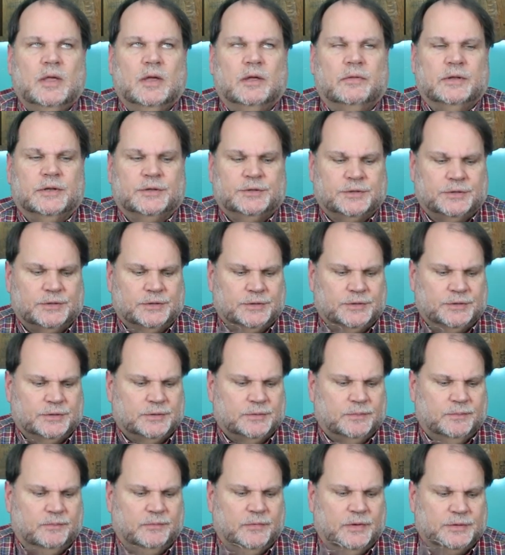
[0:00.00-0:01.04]
yeah, this
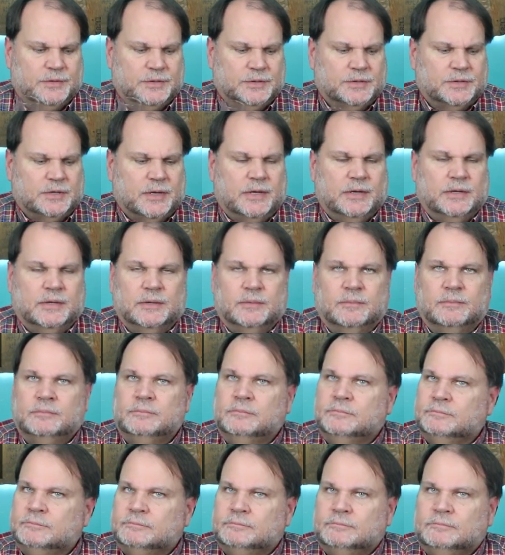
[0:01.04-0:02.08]
is a
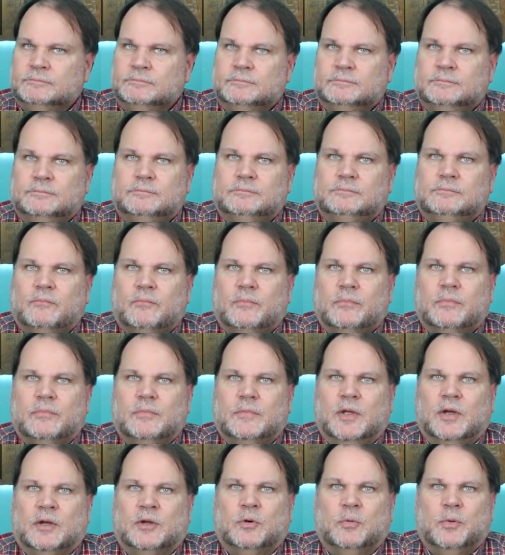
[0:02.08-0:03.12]

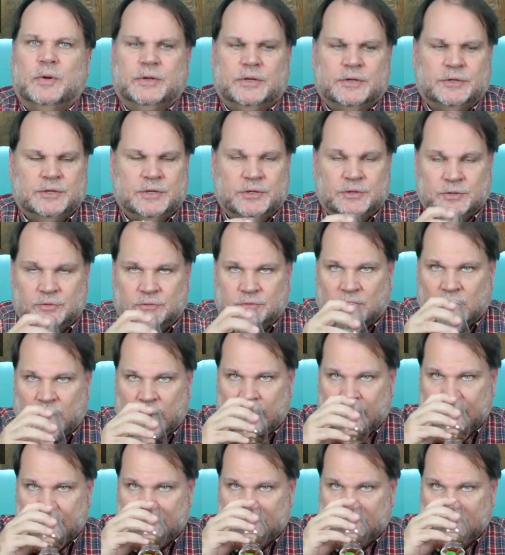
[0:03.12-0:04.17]
quintessential
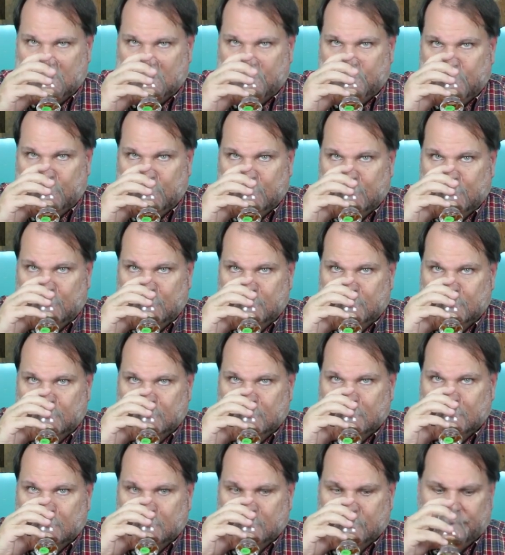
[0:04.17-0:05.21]
rye sip here.
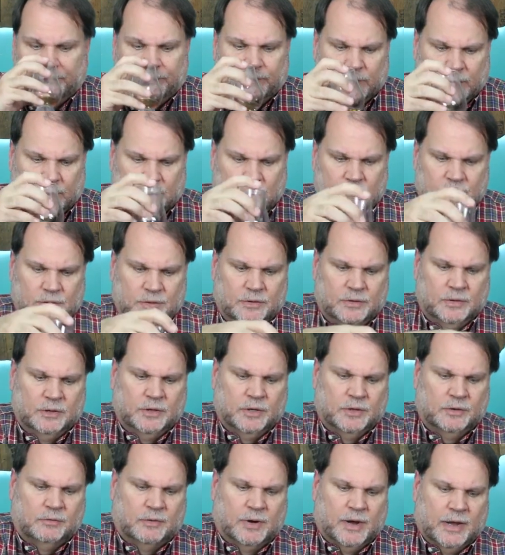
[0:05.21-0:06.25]

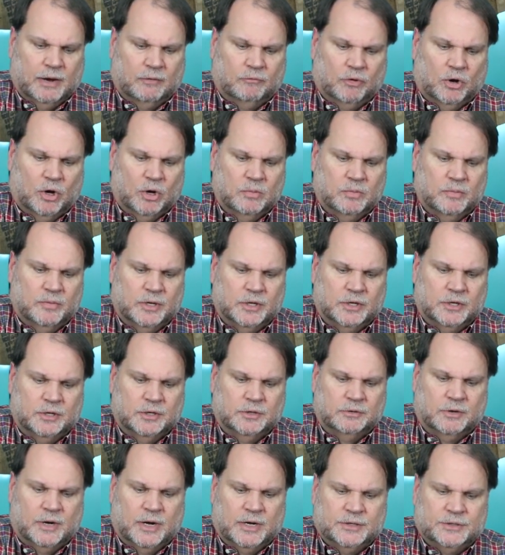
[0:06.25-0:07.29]
Good rye aroma,
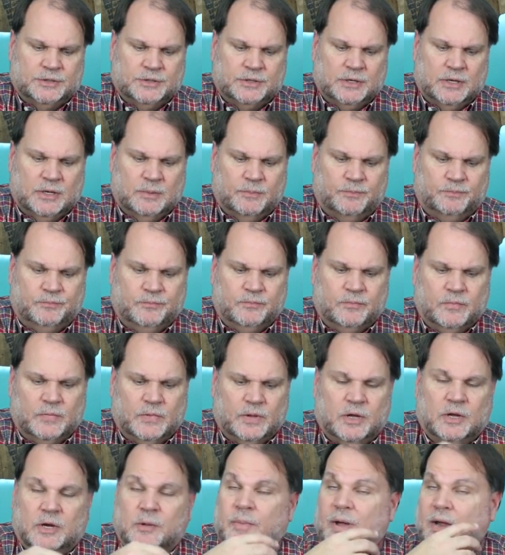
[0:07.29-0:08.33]
good rye sip,
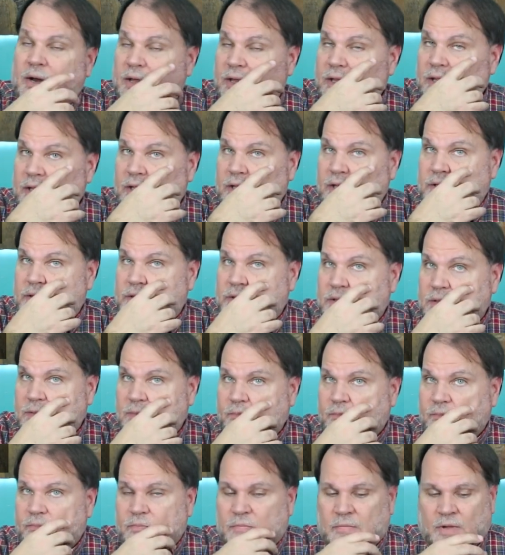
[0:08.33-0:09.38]
good amount of heat.
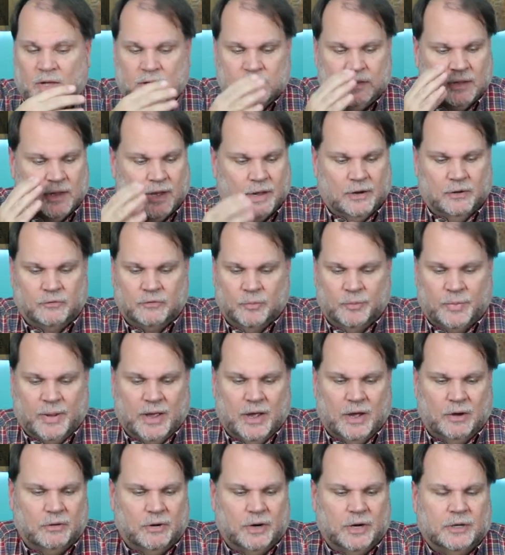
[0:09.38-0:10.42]
Not
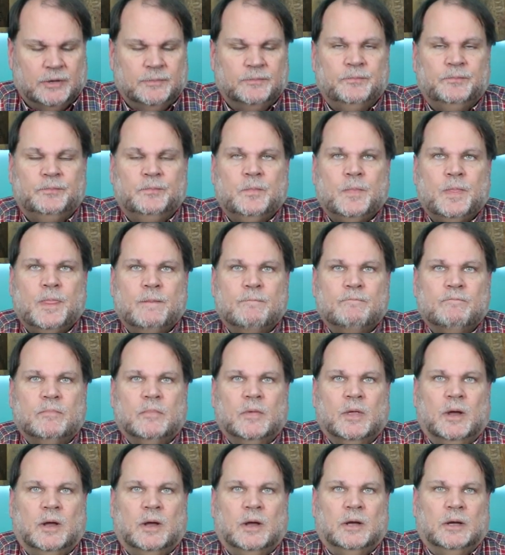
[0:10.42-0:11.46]
overpowering.
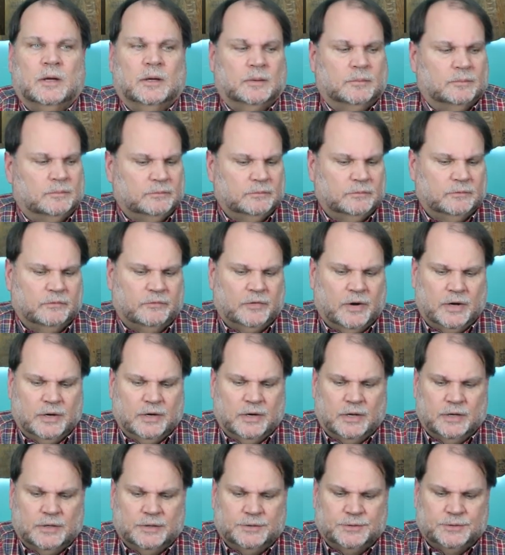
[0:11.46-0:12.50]
Very
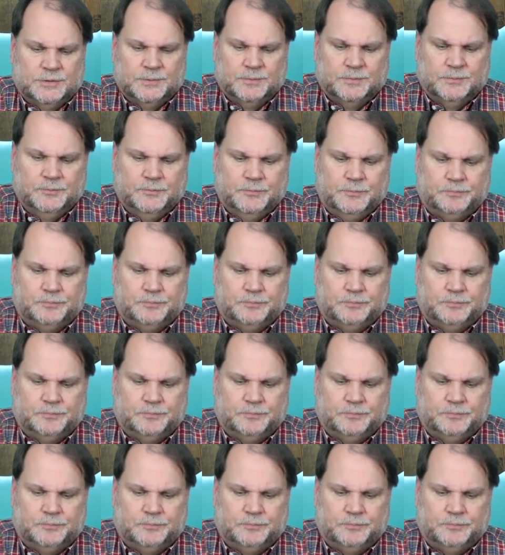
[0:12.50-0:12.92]
nice.